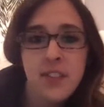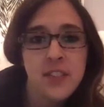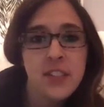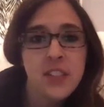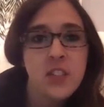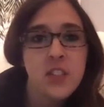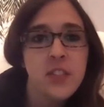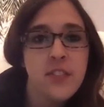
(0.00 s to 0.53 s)

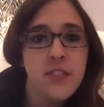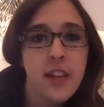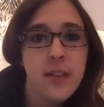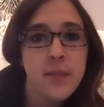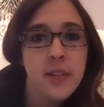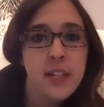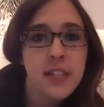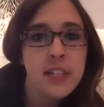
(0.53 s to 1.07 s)
physical
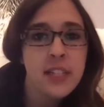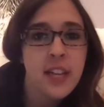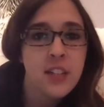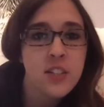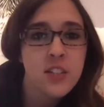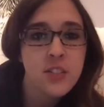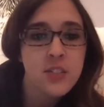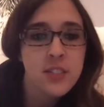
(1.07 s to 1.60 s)
environment and
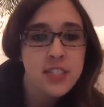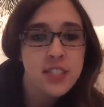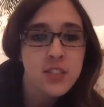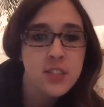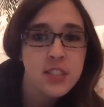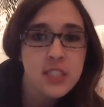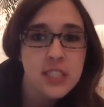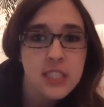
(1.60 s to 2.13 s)
natural
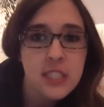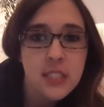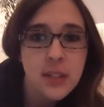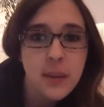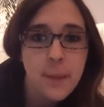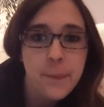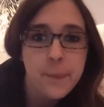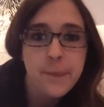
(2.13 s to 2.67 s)
resources?
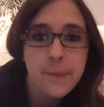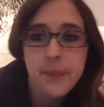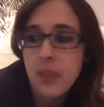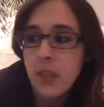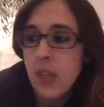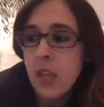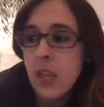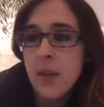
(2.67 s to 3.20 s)

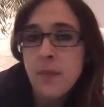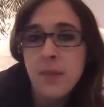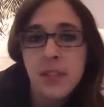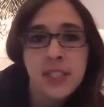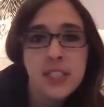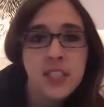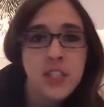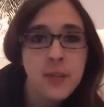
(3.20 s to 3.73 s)

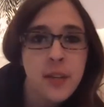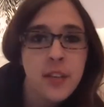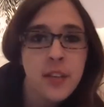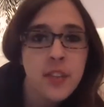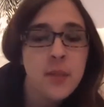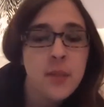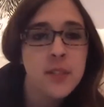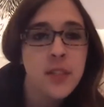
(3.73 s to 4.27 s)
Please show me a
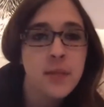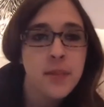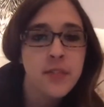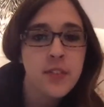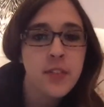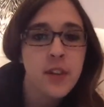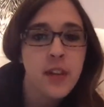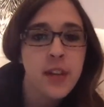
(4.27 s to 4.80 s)
thumbs up if
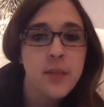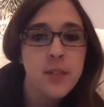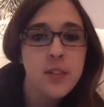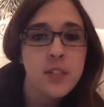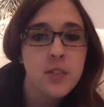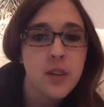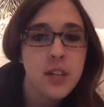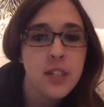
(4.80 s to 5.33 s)
you were able
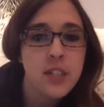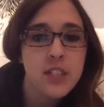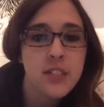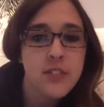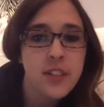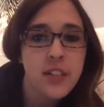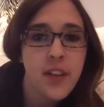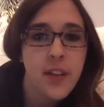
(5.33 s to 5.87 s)
to watch the
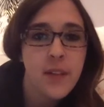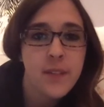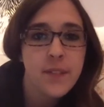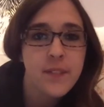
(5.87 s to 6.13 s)
video.